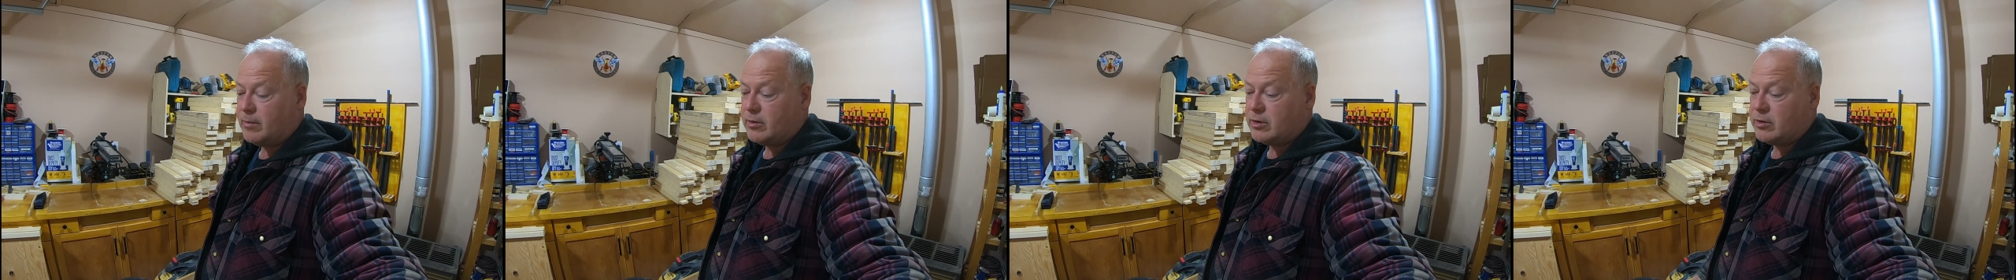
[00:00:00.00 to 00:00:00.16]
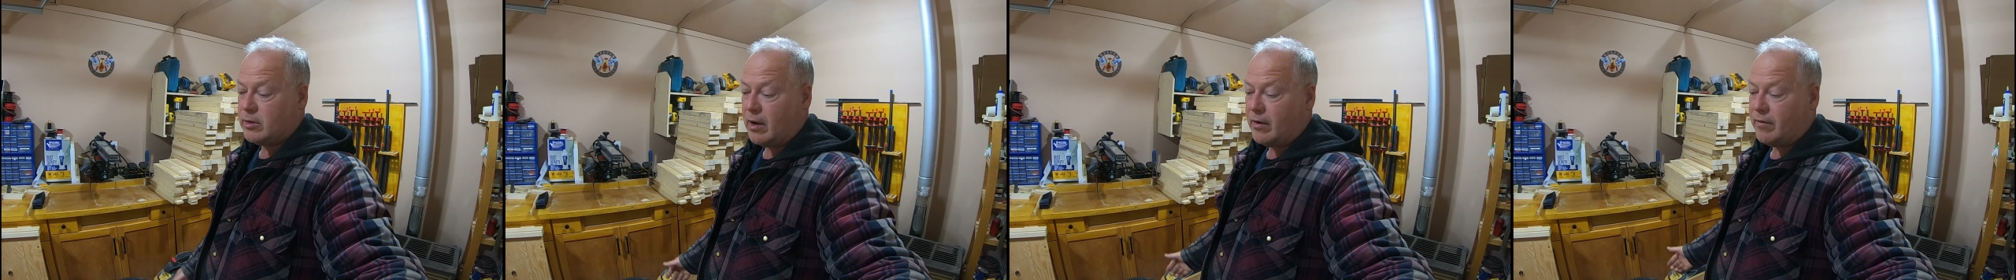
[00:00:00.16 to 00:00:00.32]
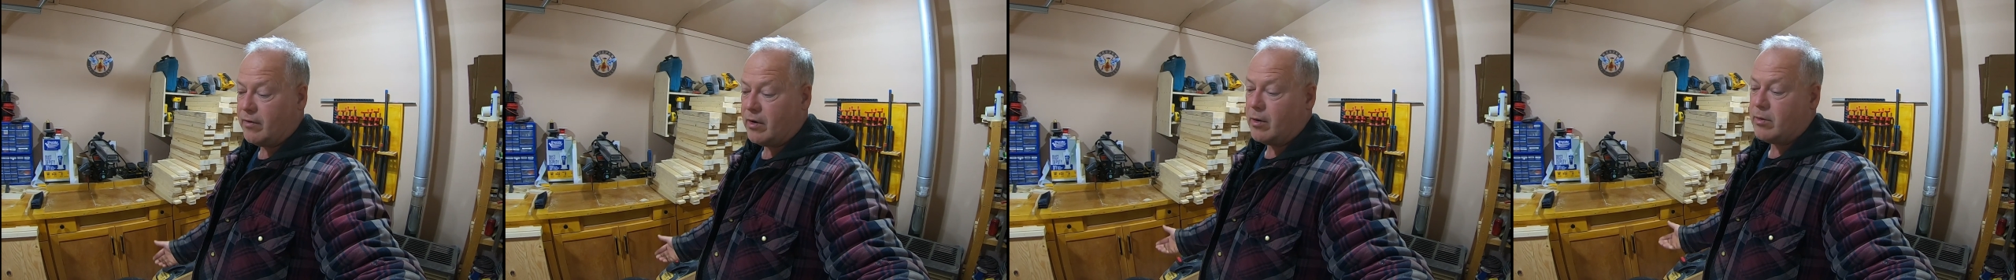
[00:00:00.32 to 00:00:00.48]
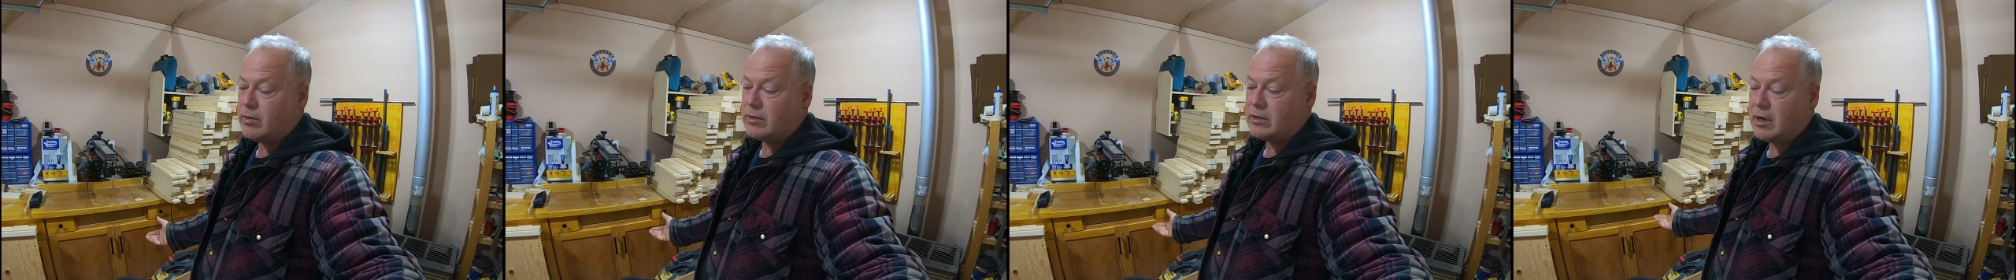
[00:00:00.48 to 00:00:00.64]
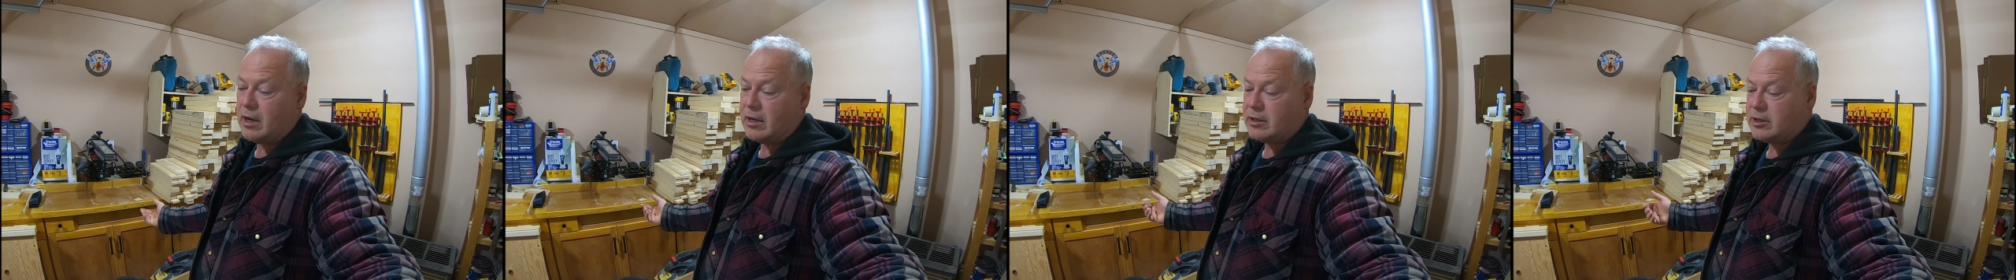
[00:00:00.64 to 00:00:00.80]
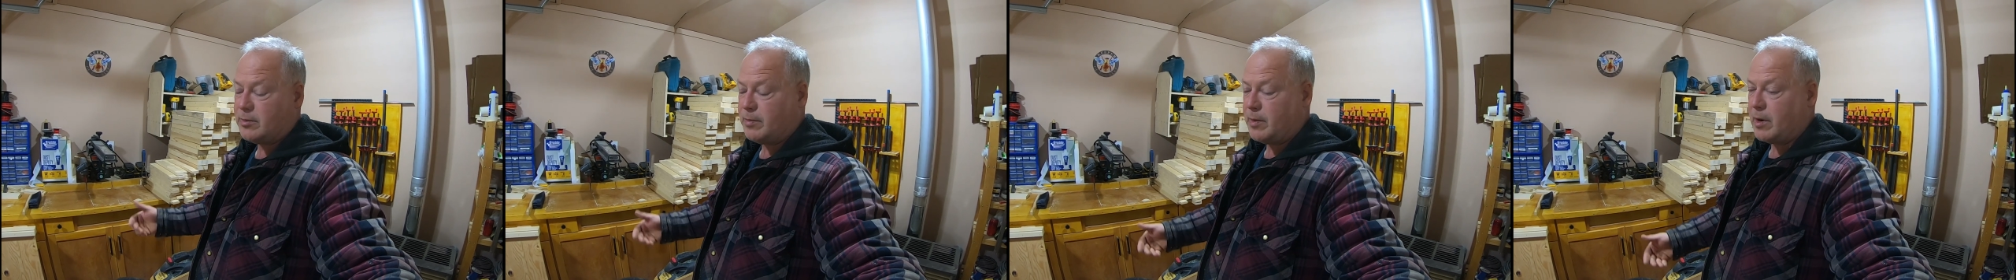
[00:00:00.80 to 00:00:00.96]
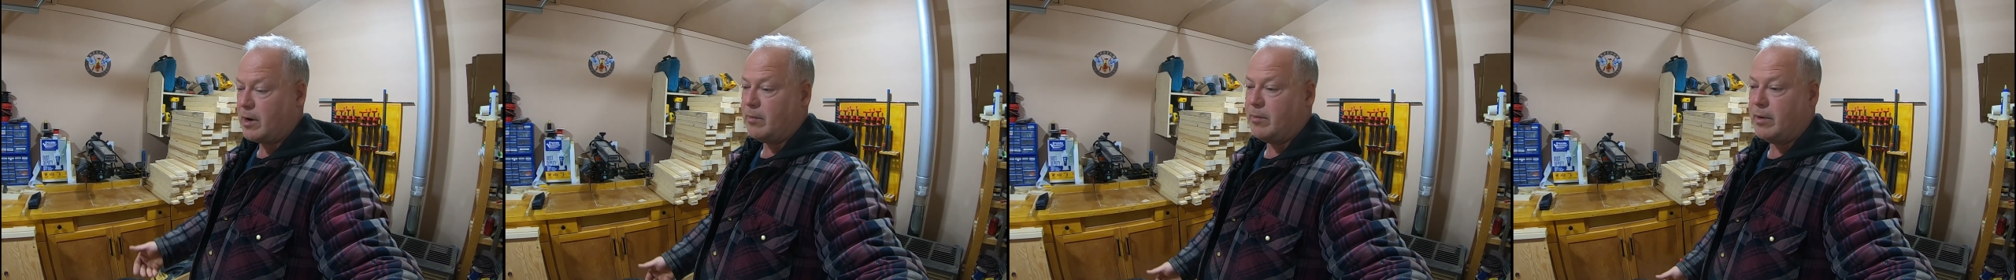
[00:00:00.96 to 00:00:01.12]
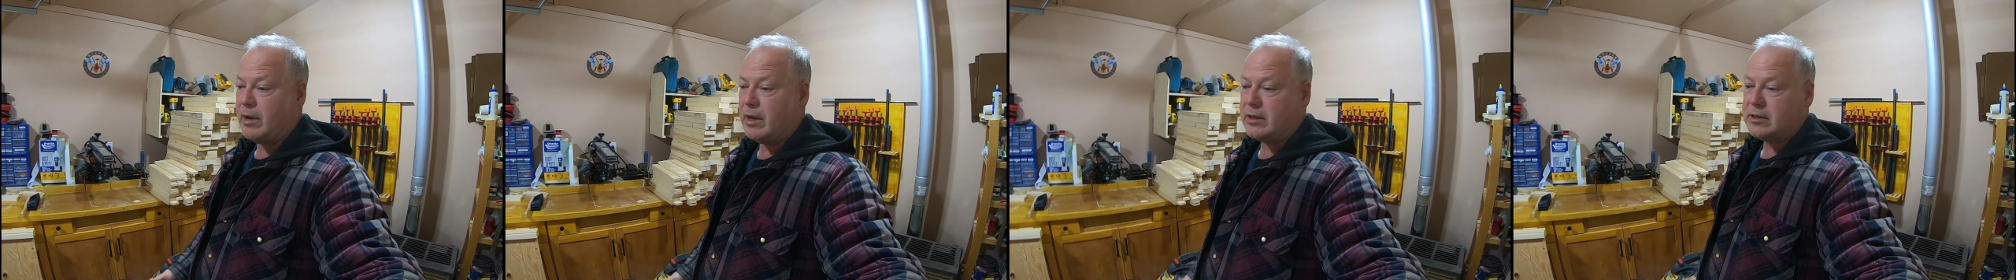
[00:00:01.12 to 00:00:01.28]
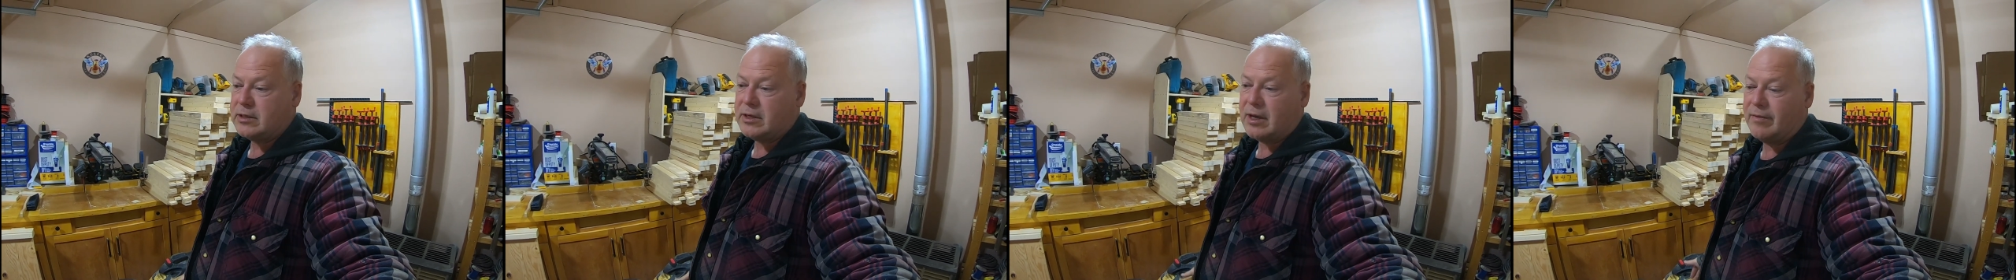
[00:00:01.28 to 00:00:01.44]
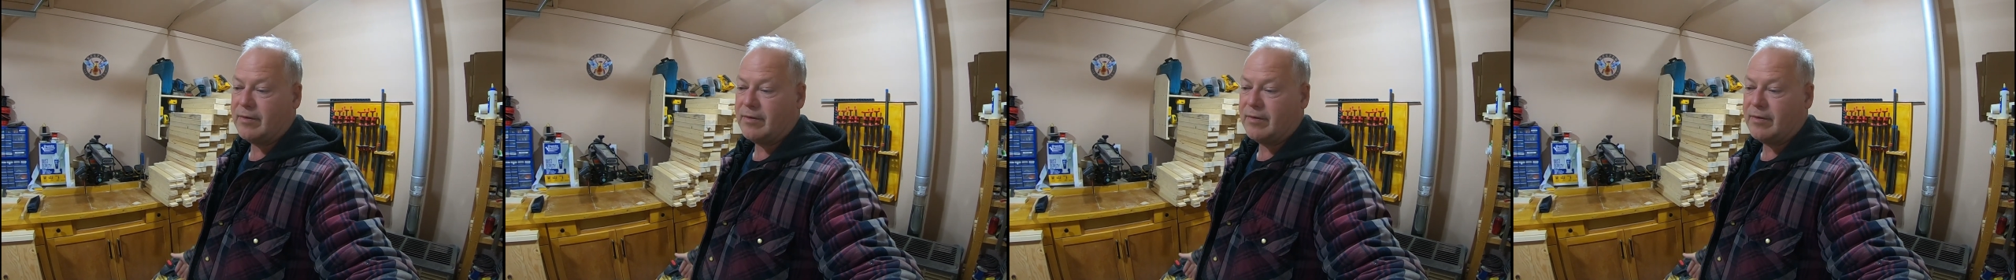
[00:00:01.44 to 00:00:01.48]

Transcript: so I've always got spare belts.